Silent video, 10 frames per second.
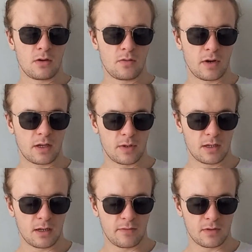
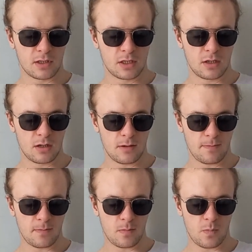recommended average.
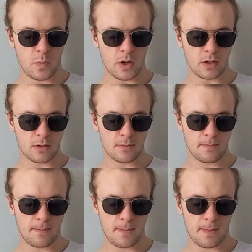But
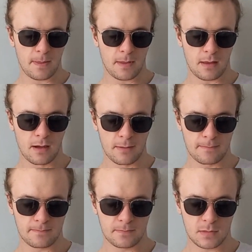yeah,
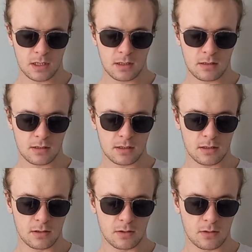
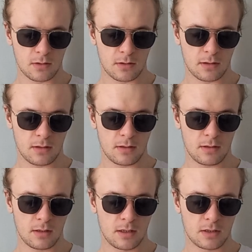so
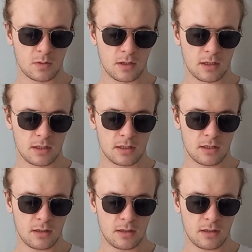it is what it is.